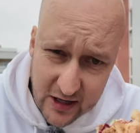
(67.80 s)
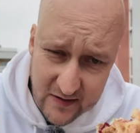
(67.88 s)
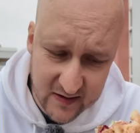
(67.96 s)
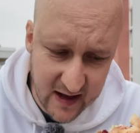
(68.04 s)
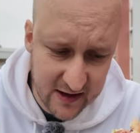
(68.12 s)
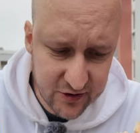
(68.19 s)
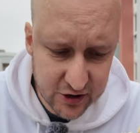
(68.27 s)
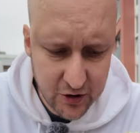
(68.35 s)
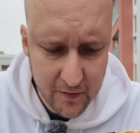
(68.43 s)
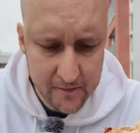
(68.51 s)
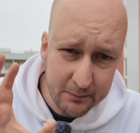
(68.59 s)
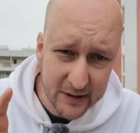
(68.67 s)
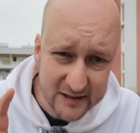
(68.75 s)
than standard,
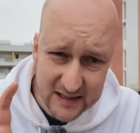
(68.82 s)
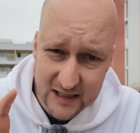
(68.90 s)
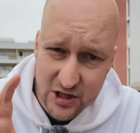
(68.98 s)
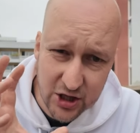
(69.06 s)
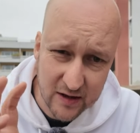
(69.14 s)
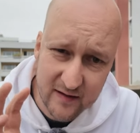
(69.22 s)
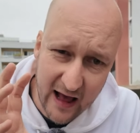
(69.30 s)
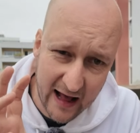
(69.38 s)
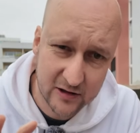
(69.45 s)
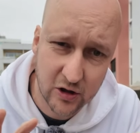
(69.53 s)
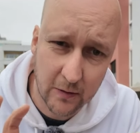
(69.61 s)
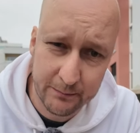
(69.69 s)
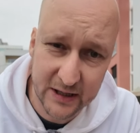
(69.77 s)
but it just
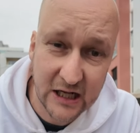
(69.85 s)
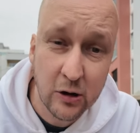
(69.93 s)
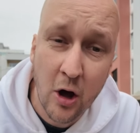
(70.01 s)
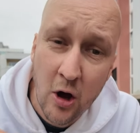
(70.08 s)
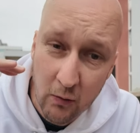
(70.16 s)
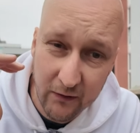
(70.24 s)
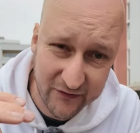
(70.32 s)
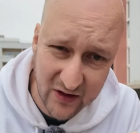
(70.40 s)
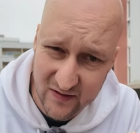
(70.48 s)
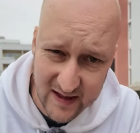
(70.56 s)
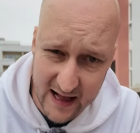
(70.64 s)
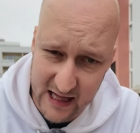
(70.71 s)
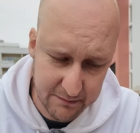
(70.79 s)
can't compete with the
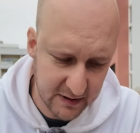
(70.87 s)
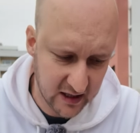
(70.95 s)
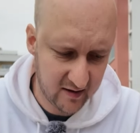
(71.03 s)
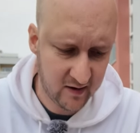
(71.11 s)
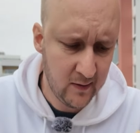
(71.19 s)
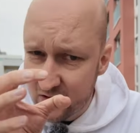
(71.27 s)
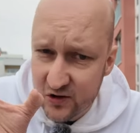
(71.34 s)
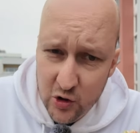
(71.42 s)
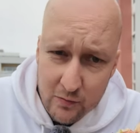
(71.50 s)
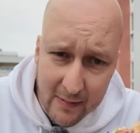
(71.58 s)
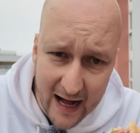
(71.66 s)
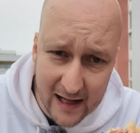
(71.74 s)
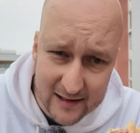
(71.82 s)
steak meats. It's
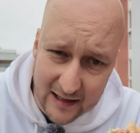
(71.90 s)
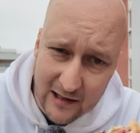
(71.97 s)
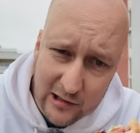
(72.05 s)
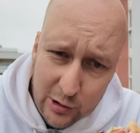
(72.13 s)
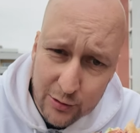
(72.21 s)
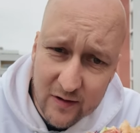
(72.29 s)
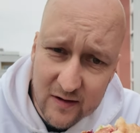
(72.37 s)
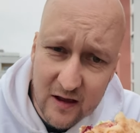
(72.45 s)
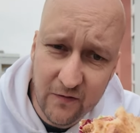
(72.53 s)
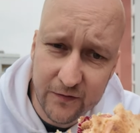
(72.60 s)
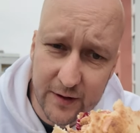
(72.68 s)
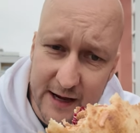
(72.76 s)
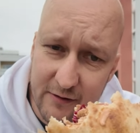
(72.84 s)
too mild and it loses
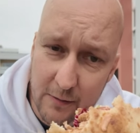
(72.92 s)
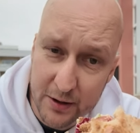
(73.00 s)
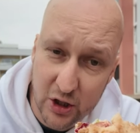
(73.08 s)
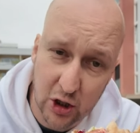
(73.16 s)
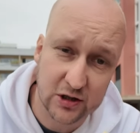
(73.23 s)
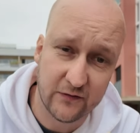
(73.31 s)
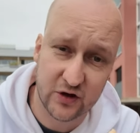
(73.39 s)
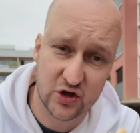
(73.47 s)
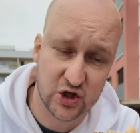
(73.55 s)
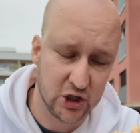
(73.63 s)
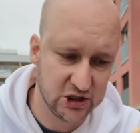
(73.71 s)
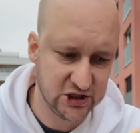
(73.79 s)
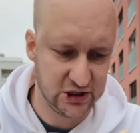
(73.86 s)
its flavor because of the
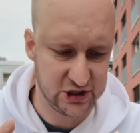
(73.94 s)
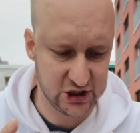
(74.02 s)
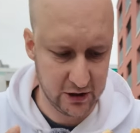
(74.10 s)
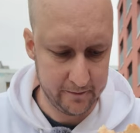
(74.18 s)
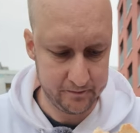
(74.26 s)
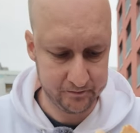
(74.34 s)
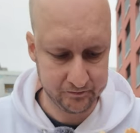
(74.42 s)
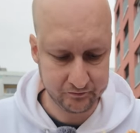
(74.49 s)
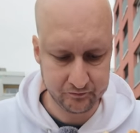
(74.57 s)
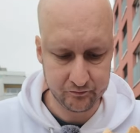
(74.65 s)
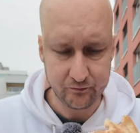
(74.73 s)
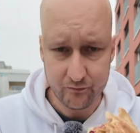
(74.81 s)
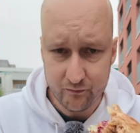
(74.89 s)
sauces
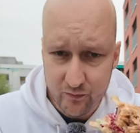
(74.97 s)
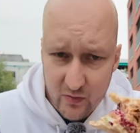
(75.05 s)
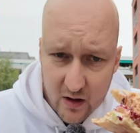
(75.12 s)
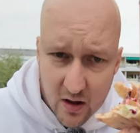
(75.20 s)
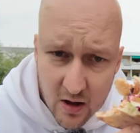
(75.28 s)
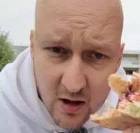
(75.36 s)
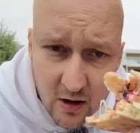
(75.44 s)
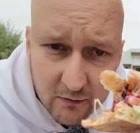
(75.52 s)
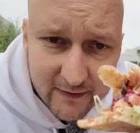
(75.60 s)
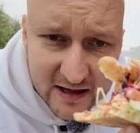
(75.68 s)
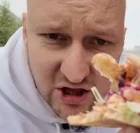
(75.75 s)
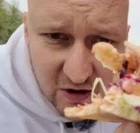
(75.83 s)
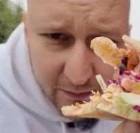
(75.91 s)

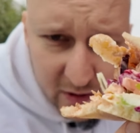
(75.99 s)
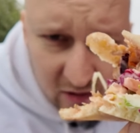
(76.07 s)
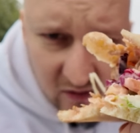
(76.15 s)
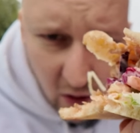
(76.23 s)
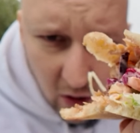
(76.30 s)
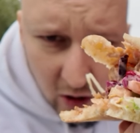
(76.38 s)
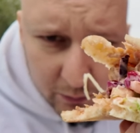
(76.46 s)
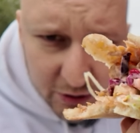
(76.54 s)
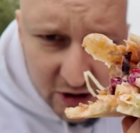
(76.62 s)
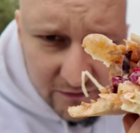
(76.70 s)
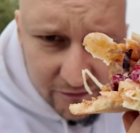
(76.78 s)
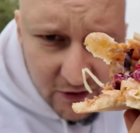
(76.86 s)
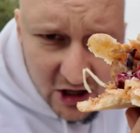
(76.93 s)
vegetables all
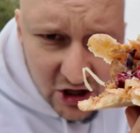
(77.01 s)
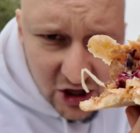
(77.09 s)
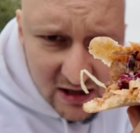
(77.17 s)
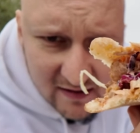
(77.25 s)
pretty fresh